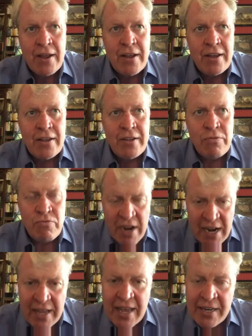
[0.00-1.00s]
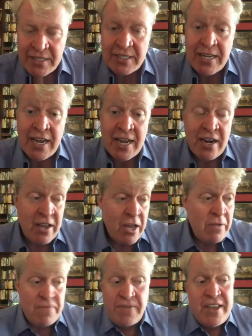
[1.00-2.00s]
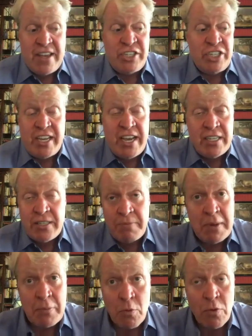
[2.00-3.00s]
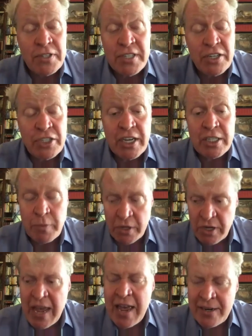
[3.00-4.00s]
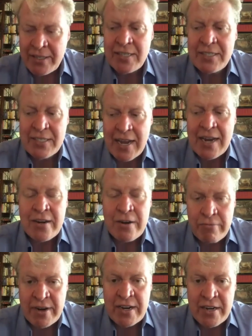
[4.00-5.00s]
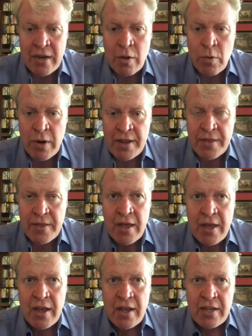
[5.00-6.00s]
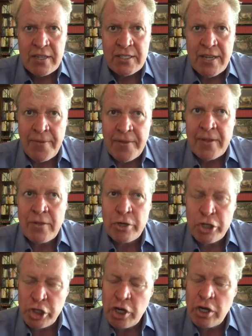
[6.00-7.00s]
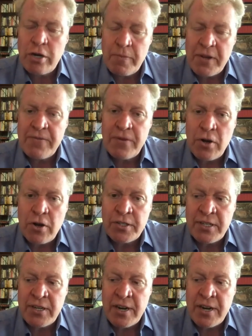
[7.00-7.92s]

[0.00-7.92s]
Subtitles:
you really entertain, hopefully educate if people want education, but entertain the reader with something that shouldn't be forgotten.